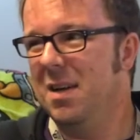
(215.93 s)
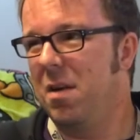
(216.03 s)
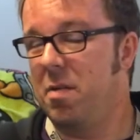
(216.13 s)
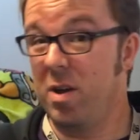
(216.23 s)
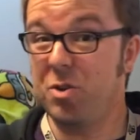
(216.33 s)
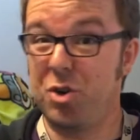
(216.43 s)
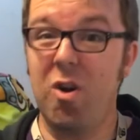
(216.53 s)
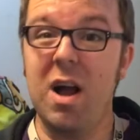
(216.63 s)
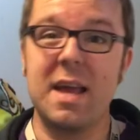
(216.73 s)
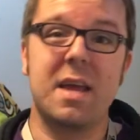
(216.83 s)
they're
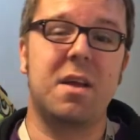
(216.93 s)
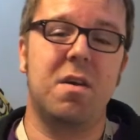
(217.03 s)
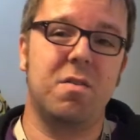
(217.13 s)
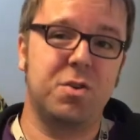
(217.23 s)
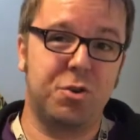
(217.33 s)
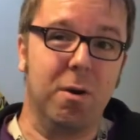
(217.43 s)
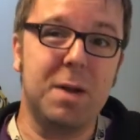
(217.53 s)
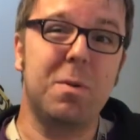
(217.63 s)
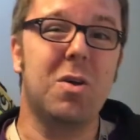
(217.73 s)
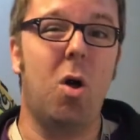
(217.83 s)
trying
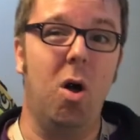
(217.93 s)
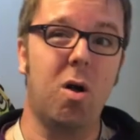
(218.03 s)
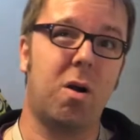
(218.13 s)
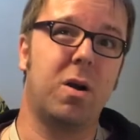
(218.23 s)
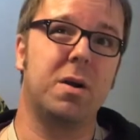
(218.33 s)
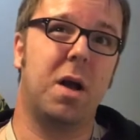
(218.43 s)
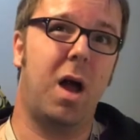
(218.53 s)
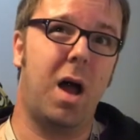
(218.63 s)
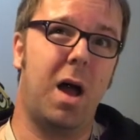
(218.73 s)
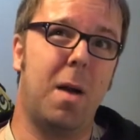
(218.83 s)
real hard,
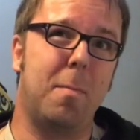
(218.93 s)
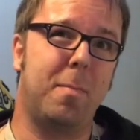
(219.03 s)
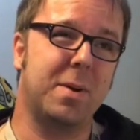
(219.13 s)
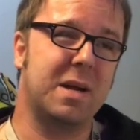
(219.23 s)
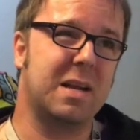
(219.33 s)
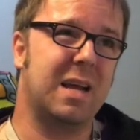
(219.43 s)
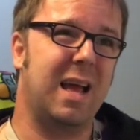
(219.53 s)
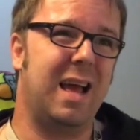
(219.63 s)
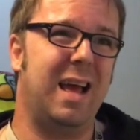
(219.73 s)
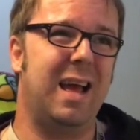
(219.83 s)
but
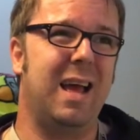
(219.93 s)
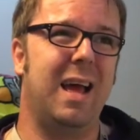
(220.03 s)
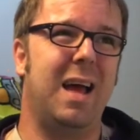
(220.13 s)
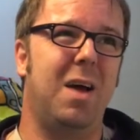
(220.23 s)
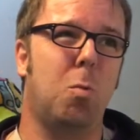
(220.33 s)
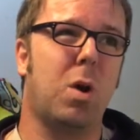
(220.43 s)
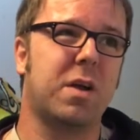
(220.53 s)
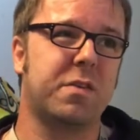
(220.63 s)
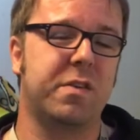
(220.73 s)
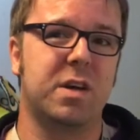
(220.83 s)

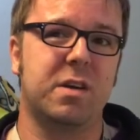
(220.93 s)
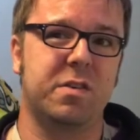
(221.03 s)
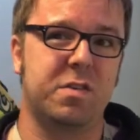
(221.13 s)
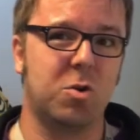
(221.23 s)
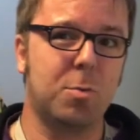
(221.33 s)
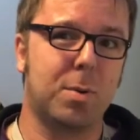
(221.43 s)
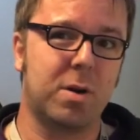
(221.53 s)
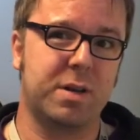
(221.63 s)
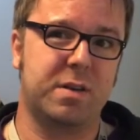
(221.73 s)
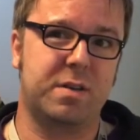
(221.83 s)
while
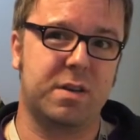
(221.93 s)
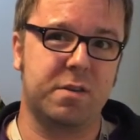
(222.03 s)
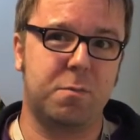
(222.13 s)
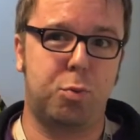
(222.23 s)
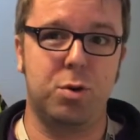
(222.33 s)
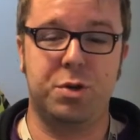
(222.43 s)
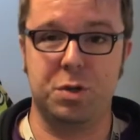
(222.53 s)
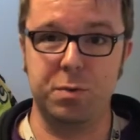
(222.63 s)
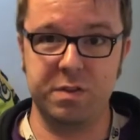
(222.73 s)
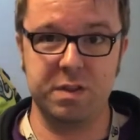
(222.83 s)
Soderbergh does
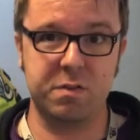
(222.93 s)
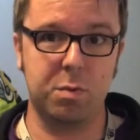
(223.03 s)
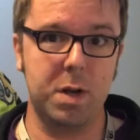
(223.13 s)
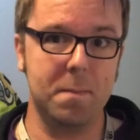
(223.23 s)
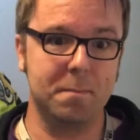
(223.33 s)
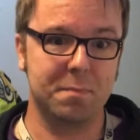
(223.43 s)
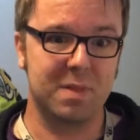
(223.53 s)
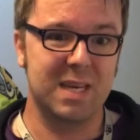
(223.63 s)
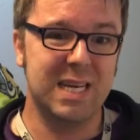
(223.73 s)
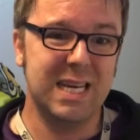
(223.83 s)
produce this one,
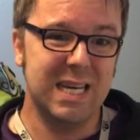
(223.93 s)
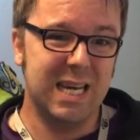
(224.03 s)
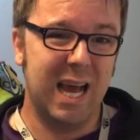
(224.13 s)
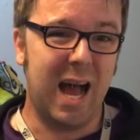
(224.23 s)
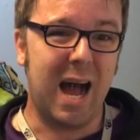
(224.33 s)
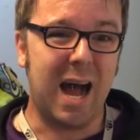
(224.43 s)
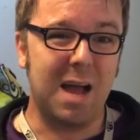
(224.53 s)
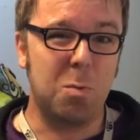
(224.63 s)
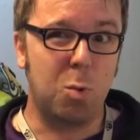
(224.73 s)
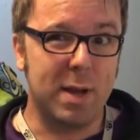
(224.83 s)

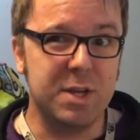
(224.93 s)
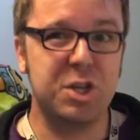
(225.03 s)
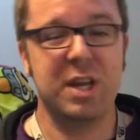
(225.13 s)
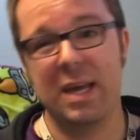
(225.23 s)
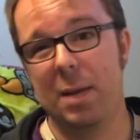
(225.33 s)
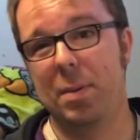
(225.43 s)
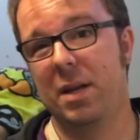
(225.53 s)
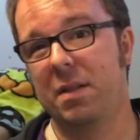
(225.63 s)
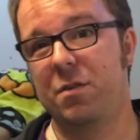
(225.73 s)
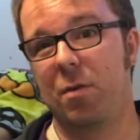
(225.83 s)
I wish he had been
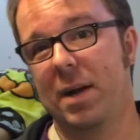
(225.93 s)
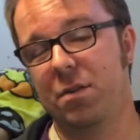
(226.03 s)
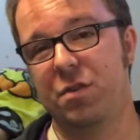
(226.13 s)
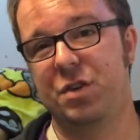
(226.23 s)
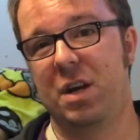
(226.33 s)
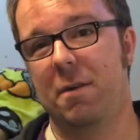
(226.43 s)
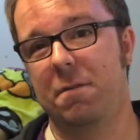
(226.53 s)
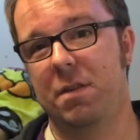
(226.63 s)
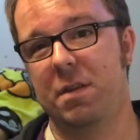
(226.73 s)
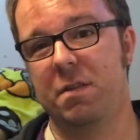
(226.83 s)
in the director's chair
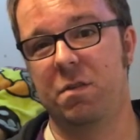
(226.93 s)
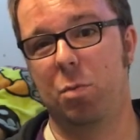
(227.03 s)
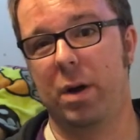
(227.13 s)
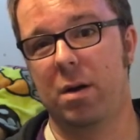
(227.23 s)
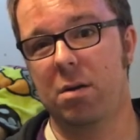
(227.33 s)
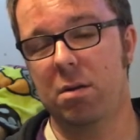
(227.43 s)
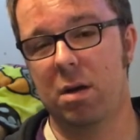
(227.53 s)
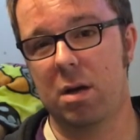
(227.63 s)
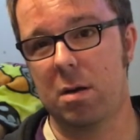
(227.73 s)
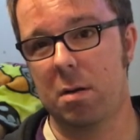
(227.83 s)
for this as well.
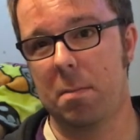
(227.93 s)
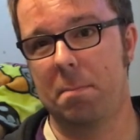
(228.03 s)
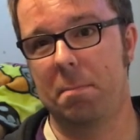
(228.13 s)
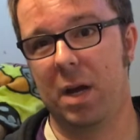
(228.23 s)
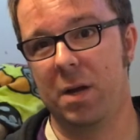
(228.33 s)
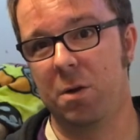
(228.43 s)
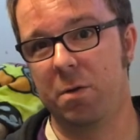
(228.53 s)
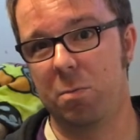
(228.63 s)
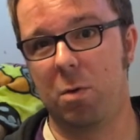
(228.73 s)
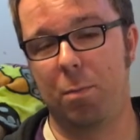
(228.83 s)
I know
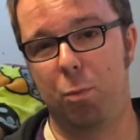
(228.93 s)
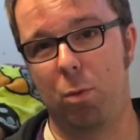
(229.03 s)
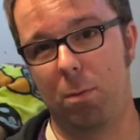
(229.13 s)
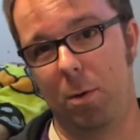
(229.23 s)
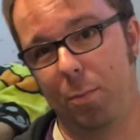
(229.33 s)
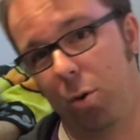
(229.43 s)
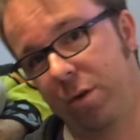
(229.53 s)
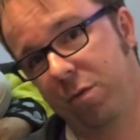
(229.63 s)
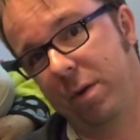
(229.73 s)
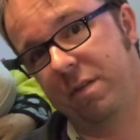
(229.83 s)
there were
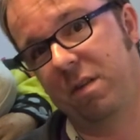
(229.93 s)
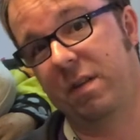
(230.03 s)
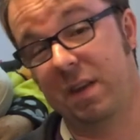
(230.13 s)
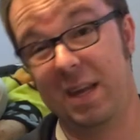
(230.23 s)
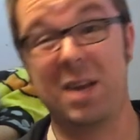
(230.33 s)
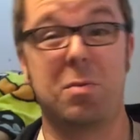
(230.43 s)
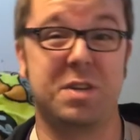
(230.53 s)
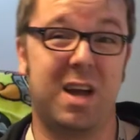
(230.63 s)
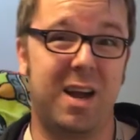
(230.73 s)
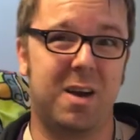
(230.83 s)
reports recently that he had
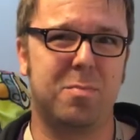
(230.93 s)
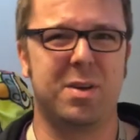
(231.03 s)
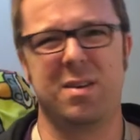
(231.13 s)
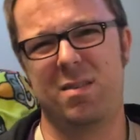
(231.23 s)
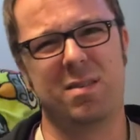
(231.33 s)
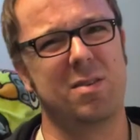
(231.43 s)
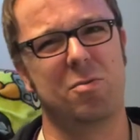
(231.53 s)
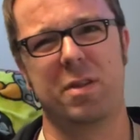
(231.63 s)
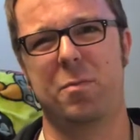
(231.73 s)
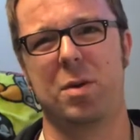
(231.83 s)
retired, but
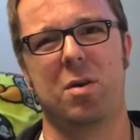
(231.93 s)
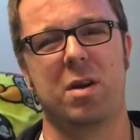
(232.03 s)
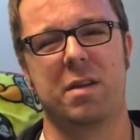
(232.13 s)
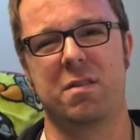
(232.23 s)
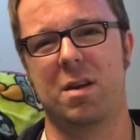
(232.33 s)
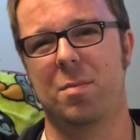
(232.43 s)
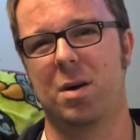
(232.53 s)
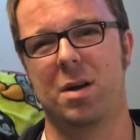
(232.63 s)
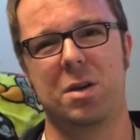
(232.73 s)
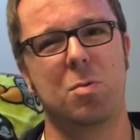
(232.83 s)
dude, let's be honest, come
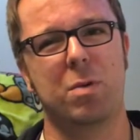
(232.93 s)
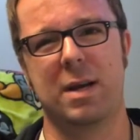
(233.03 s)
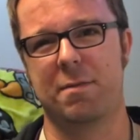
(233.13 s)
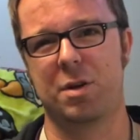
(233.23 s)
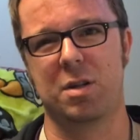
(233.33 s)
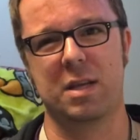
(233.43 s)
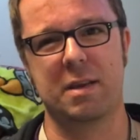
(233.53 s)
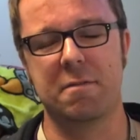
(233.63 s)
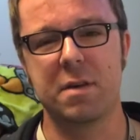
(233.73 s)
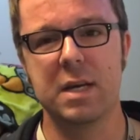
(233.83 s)
on, you were never going to
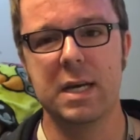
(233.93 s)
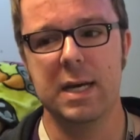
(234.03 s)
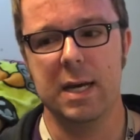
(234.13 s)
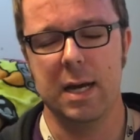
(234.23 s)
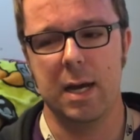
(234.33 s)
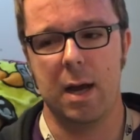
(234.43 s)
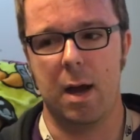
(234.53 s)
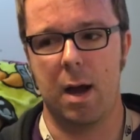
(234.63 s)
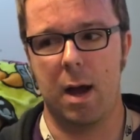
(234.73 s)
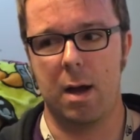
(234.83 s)
leave.
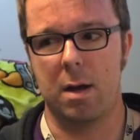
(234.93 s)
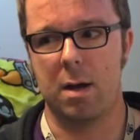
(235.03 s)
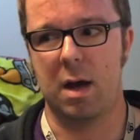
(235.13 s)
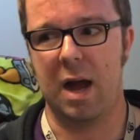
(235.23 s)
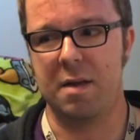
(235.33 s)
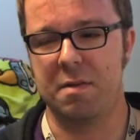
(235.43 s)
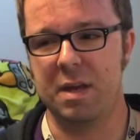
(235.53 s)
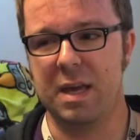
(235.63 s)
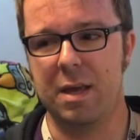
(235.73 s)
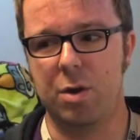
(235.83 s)
I
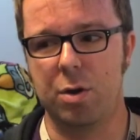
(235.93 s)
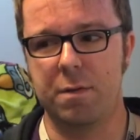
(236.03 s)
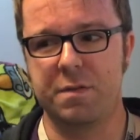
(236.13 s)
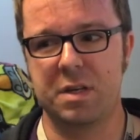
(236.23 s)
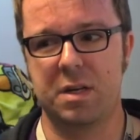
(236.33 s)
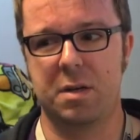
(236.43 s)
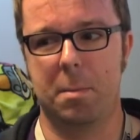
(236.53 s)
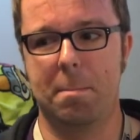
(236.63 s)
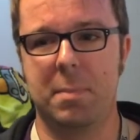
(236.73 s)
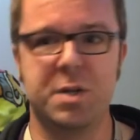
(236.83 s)
think he could have done
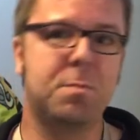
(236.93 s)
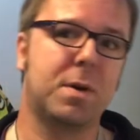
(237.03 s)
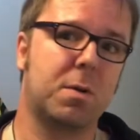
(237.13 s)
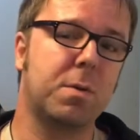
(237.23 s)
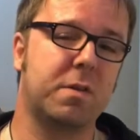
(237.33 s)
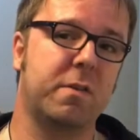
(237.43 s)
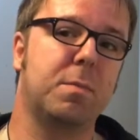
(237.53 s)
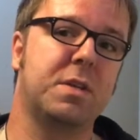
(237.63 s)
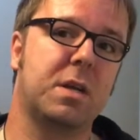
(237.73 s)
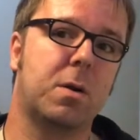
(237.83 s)
much better with this
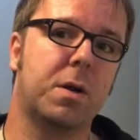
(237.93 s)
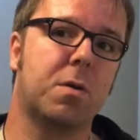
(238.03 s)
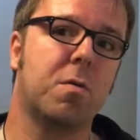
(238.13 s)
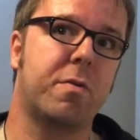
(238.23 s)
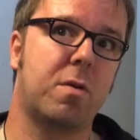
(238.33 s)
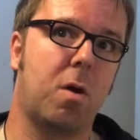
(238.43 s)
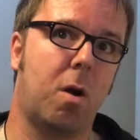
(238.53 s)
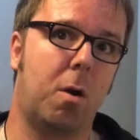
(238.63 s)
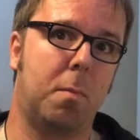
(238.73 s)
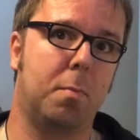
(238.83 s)
material. There
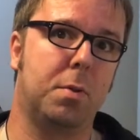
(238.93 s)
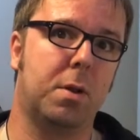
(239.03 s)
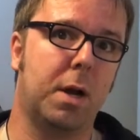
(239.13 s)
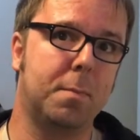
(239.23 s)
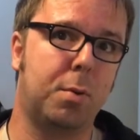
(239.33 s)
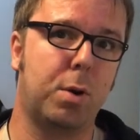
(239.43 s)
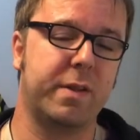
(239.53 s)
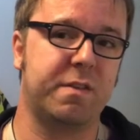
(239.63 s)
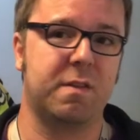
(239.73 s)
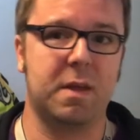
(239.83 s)
are plot
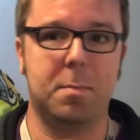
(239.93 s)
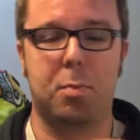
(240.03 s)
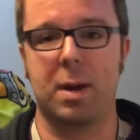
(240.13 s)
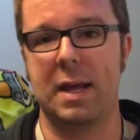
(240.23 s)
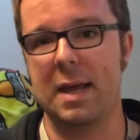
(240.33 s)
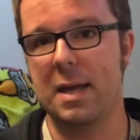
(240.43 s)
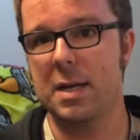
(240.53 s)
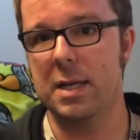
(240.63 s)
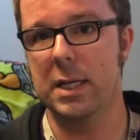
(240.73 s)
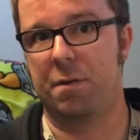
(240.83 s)
points that they bring
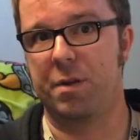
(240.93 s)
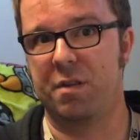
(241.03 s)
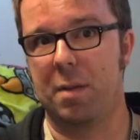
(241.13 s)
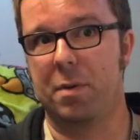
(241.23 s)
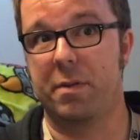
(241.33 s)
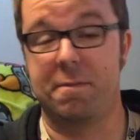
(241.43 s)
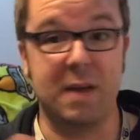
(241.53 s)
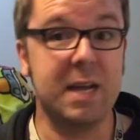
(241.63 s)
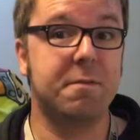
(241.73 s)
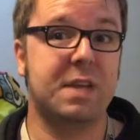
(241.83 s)
in. For example, the
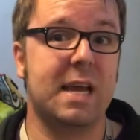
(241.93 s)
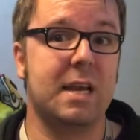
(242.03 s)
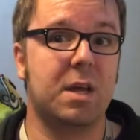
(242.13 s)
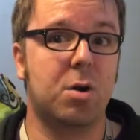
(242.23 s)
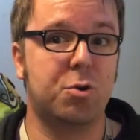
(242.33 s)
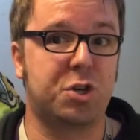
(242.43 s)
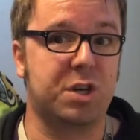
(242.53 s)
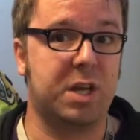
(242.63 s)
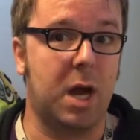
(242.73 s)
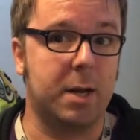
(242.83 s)
fate of Danny
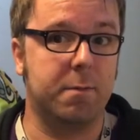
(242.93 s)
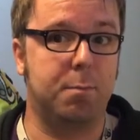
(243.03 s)
Ocean kind of